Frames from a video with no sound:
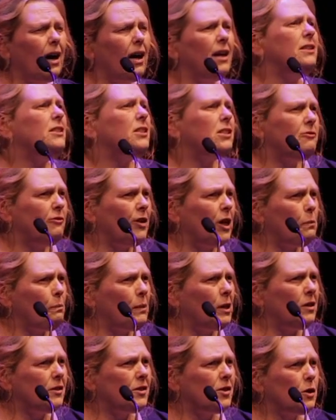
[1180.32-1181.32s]

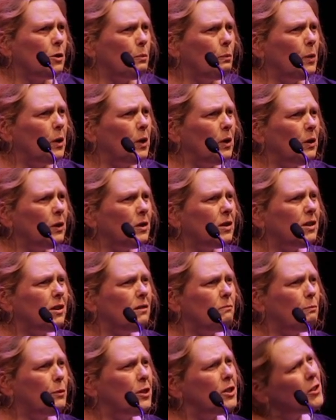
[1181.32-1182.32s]
underdeveloped parts of the world
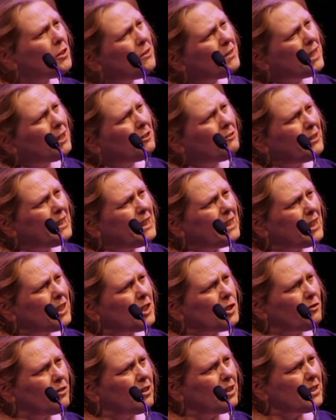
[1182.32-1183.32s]
to produce
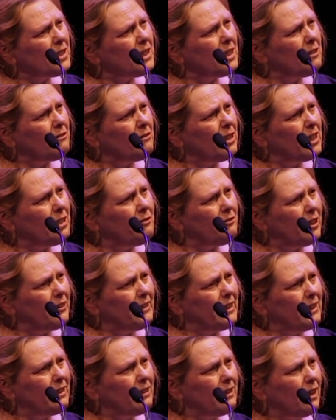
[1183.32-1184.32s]
ingredients for us in a
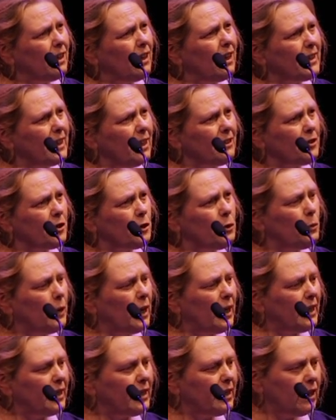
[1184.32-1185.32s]
very unethical
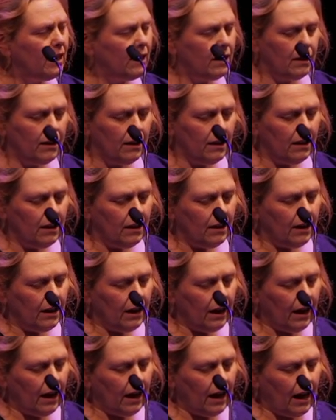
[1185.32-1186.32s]
way.
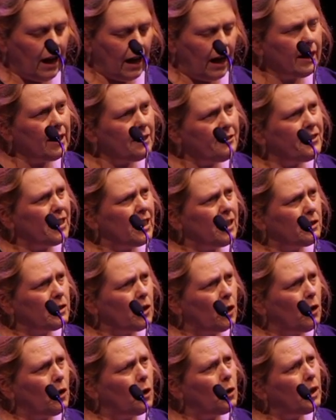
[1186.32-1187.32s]
And I think
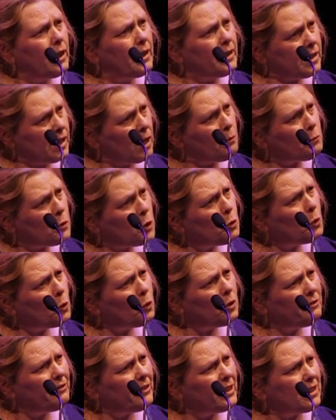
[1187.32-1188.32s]
that it's up to
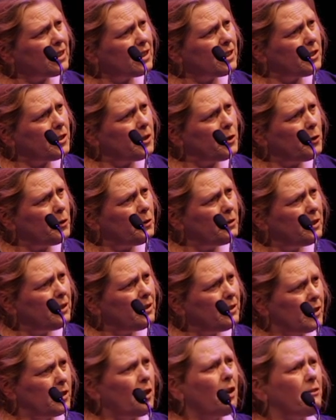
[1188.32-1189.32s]
all of us to
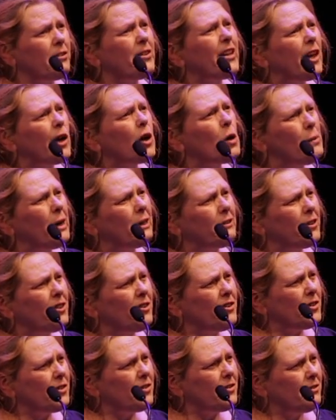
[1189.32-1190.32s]
start thinking about
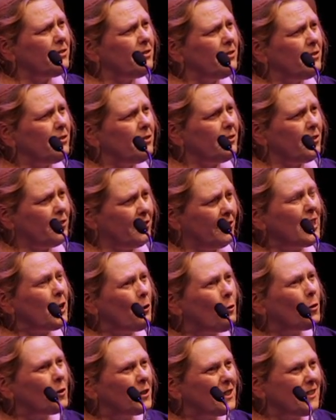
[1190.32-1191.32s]
those
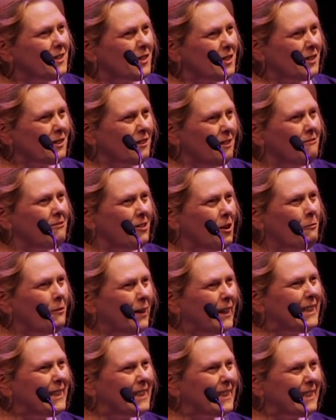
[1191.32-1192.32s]
three-quarters of our
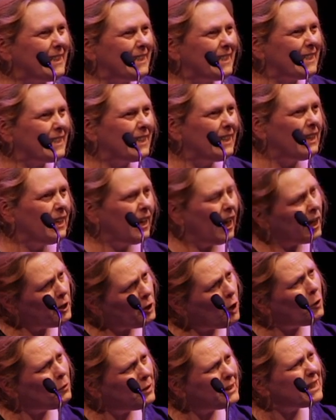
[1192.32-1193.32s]
wages and
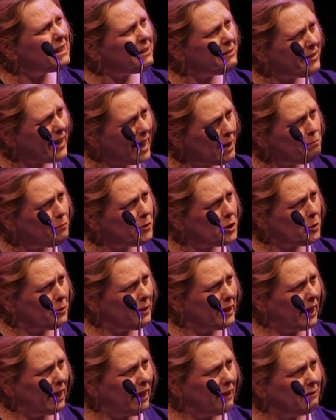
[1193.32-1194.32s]
holding them to
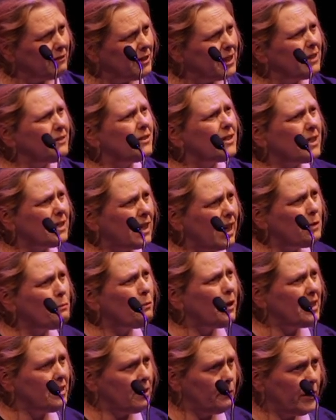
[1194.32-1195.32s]
account in the same
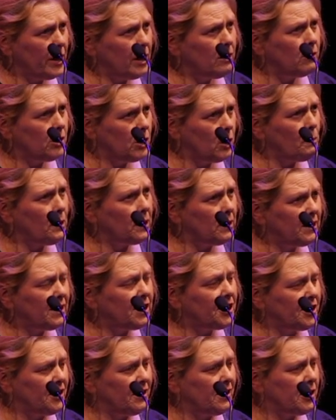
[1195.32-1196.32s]
way that we hold our
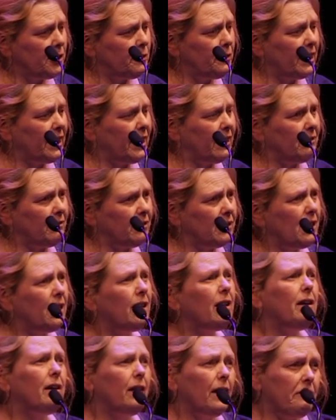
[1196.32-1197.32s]
politicians to account,
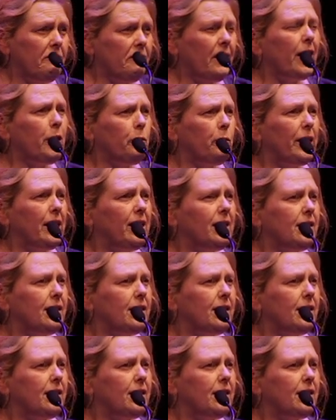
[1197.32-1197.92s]
and then we